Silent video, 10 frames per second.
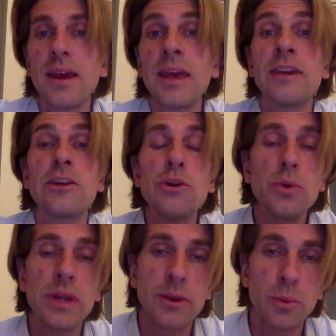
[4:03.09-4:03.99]

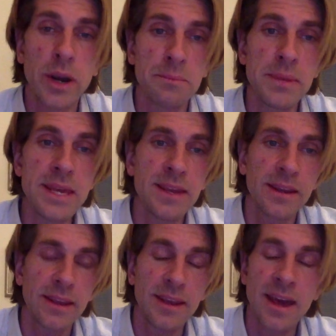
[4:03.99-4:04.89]
including the very
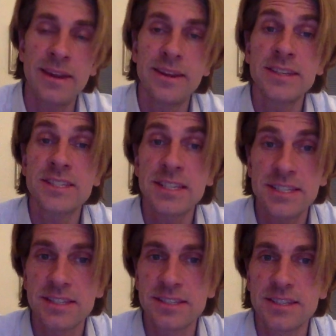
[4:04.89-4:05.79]
being and
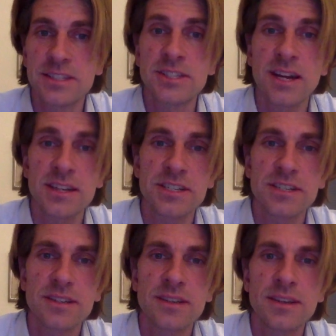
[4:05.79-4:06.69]
existence as
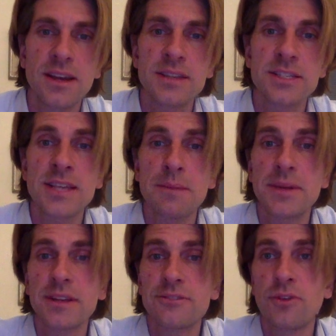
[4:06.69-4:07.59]
such, as
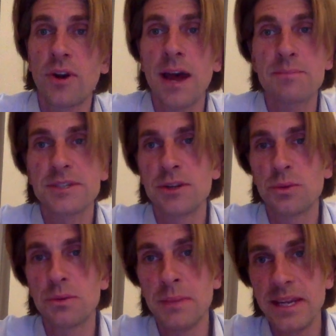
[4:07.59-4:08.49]
subject for
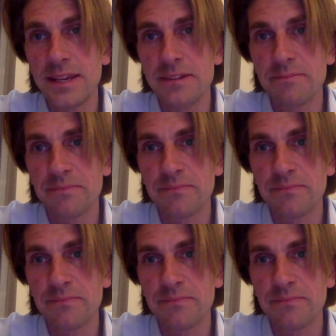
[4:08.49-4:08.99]
absolute meaning.